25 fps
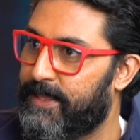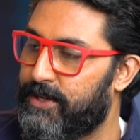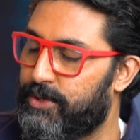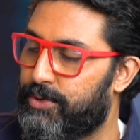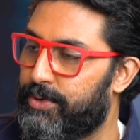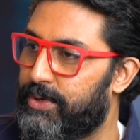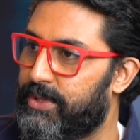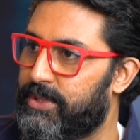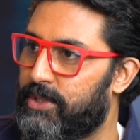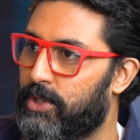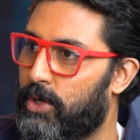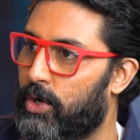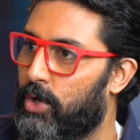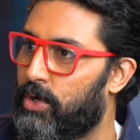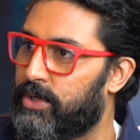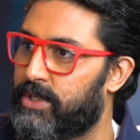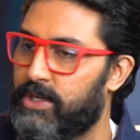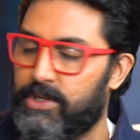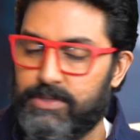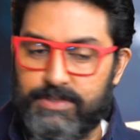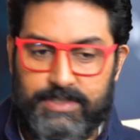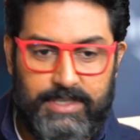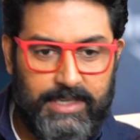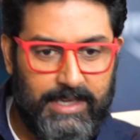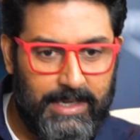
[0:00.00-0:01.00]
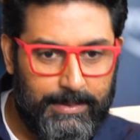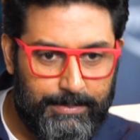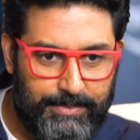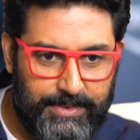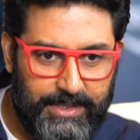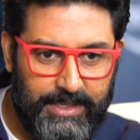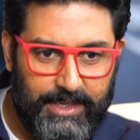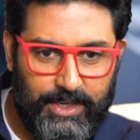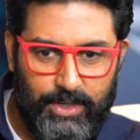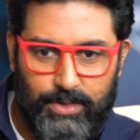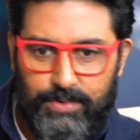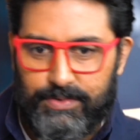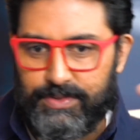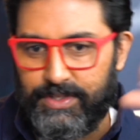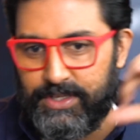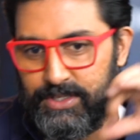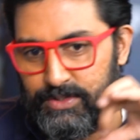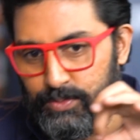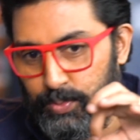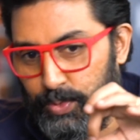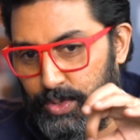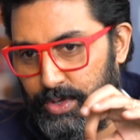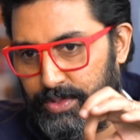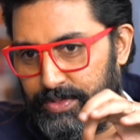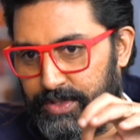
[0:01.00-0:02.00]
during the lockdown saying, I'm thinking of
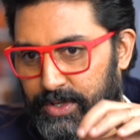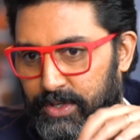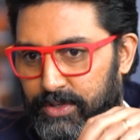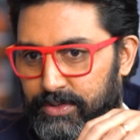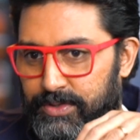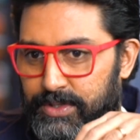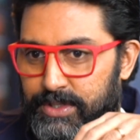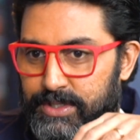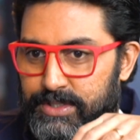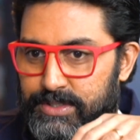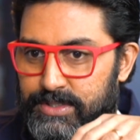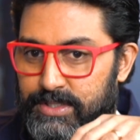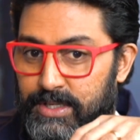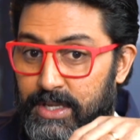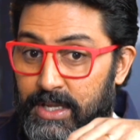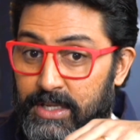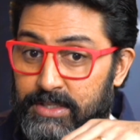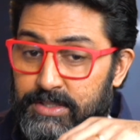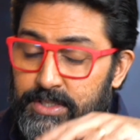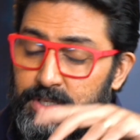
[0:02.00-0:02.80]
this, what do you think of this?